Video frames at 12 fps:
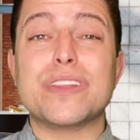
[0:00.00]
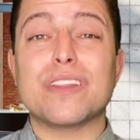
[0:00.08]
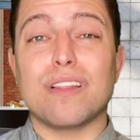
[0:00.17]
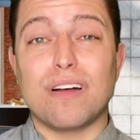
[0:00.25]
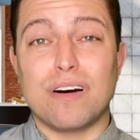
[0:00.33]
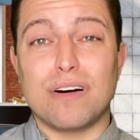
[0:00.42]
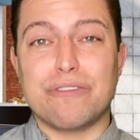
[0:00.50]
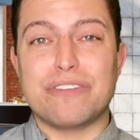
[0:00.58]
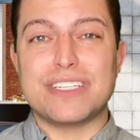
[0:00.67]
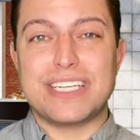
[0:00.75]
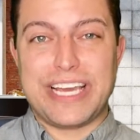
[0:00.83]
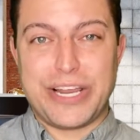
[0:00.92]
love
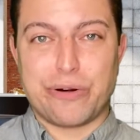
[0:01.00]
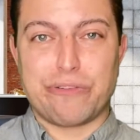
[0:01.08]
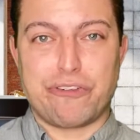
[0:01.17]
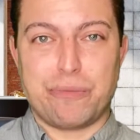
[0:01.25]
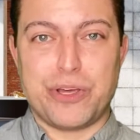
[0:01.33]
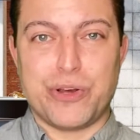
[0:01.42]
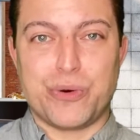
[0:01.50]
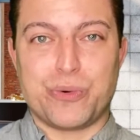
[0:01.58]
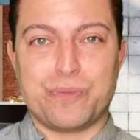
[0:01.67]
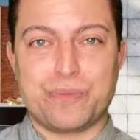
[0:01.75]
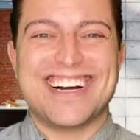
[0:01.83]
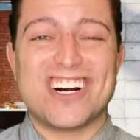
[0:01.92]
to hear from you.
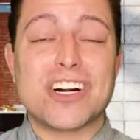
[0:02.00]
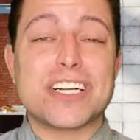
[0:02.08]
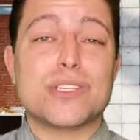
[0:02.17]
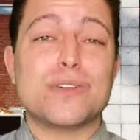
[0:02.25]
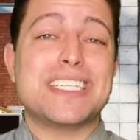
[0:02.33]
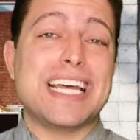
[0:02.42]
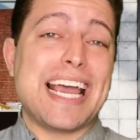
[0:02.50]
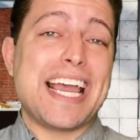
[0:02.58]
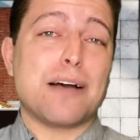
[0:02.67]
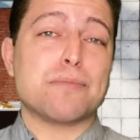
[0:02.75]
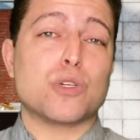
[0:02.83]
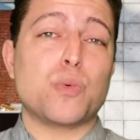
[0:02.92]
All right, so today
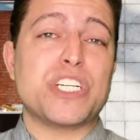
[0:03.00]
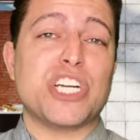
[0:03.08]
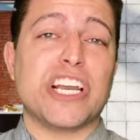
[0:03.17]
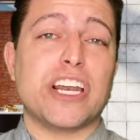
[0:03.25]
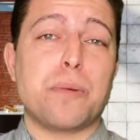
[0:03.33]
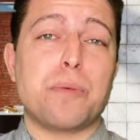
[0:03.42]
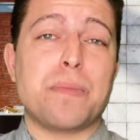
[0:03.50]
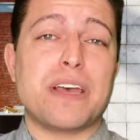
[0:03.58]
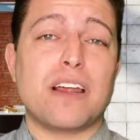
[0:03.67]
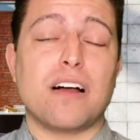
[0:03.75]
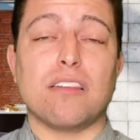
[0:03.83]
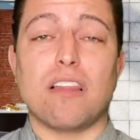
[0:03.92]
I'm switching it up a bit.
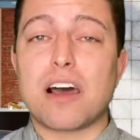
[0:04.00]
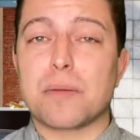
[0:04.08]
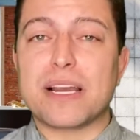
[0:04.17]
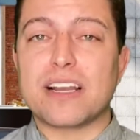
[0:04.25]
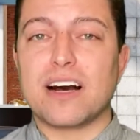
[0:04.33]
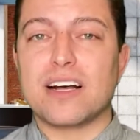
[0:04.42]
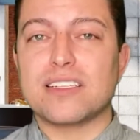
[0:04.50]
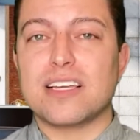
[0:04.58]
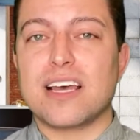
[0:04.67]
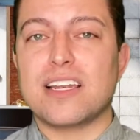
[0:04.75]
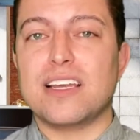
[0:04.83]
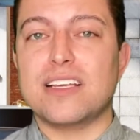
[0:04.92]
A lot of my
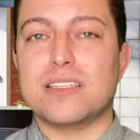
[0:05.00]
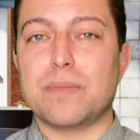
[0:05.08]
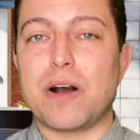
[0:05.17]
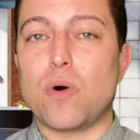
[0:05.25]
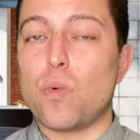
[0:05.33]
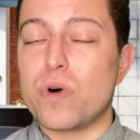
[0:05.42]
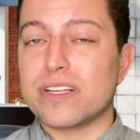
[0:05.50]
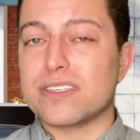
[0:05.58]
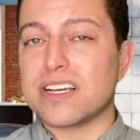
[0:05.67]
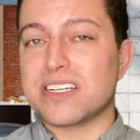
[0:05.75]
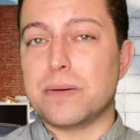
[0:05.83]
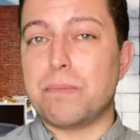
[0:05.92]
content is about what it's
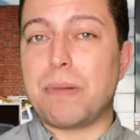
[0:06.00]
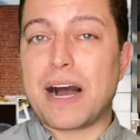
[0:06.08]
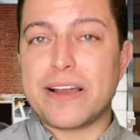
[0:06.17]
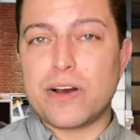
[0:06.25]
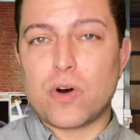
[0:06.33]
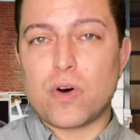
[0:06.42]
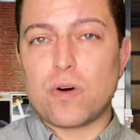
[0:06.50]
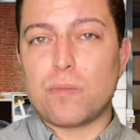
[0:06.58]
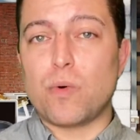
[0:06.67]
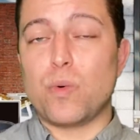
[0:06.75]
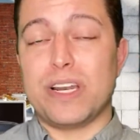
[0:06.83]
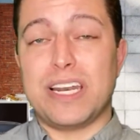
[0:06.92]
like to buy a home,
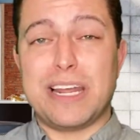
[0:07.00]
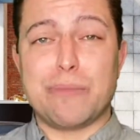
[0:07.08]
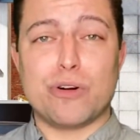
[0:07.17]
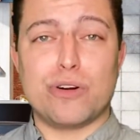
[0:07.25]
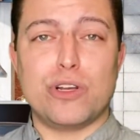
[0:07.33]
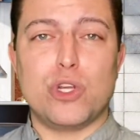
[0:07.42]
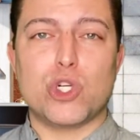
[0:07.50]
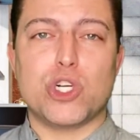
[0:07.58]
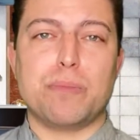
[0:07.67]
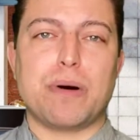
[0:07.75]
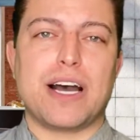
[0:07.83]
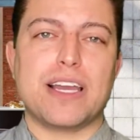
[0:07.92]
what neighborhood you should
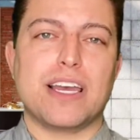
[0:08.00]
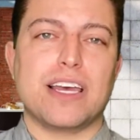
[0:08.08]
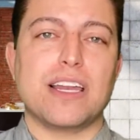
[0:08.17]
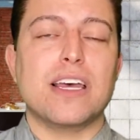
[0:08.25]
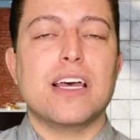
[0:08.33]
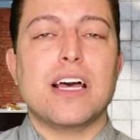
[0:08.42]
buy in.